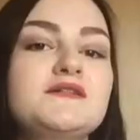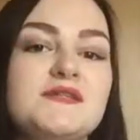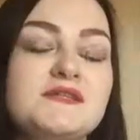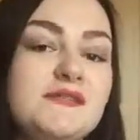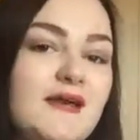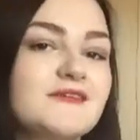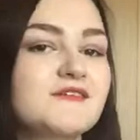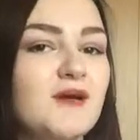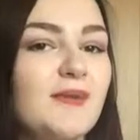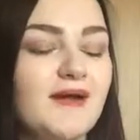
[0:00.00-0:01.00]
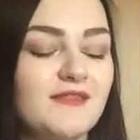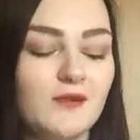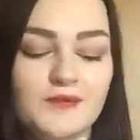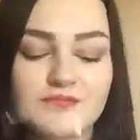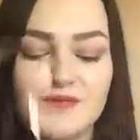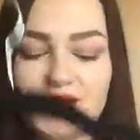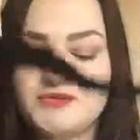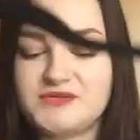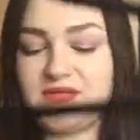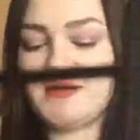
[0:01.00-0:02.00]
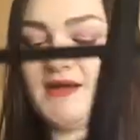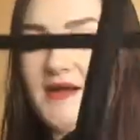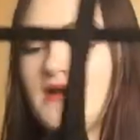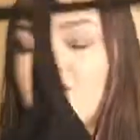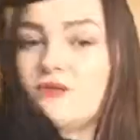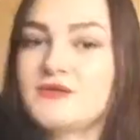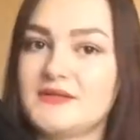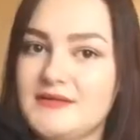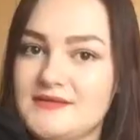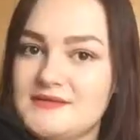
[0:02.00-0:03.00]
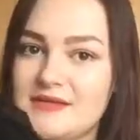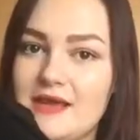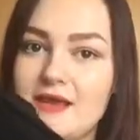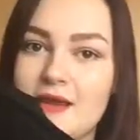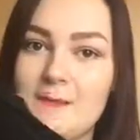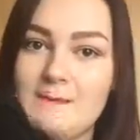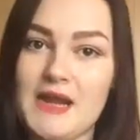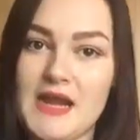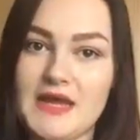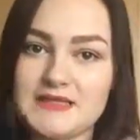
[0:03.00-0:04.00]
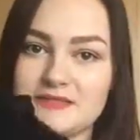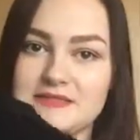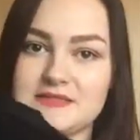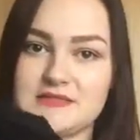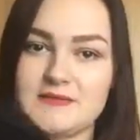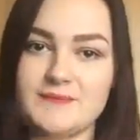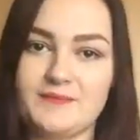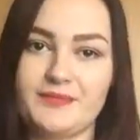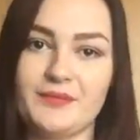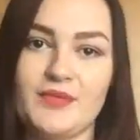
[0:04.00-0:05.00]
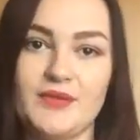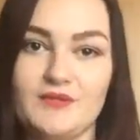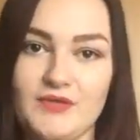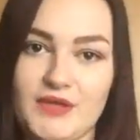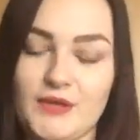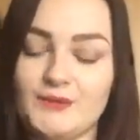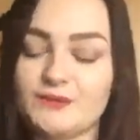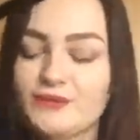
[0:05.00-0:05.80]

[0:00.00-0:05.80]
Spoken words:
So this next top I thought was rather interesting, and I have worn this in my last video.